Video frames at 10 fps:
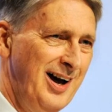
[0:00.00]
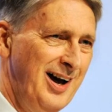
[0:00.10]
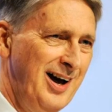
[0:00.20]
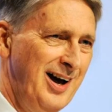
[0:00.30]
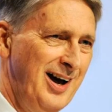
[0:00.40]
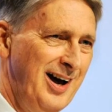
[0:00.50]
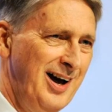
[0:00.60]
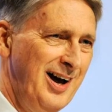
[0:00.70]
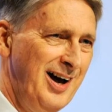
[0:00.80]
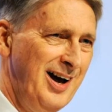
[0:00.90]

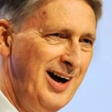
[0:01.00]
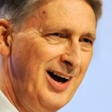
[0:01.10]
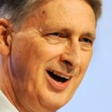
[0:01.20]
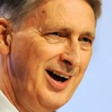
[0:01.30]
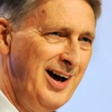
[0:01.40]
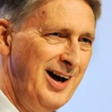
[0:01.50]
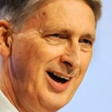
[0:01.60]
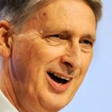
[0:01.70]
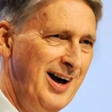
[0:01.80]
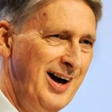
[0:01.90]
Nobody speaks.